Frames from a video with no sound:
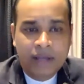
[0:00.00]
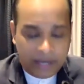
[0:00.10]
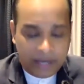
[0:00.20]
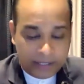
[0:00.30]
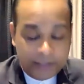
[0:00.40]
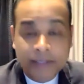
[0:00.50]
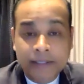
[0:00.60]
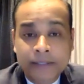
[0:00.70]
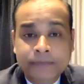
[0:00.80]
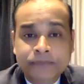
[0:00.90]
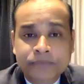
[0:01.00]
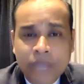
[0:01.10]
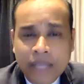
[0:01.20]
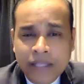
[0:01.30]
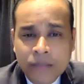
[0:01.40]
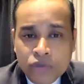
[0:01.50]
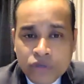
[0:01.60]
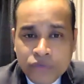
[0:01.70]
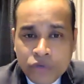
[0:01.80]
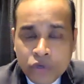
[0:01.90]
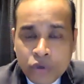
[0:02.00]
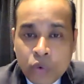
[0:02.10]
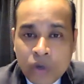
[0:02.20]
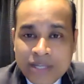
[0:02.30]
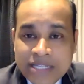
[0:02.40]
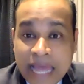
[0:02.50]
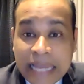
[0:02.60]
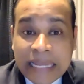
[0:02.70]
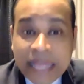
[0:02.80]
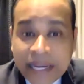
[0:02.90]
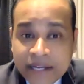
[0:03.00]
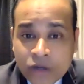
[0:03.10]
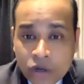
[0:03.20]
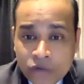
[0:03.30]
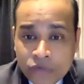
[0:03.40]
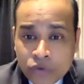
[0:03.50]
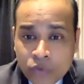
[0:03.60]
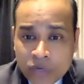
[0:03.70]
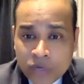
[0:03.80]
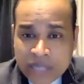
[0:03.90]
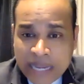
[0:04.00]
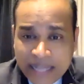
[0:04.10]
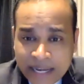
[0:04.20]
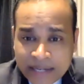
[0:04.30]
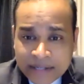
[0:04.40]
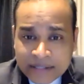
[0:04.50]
and I think most of you know what is an alligator. All of you know what is an alligator.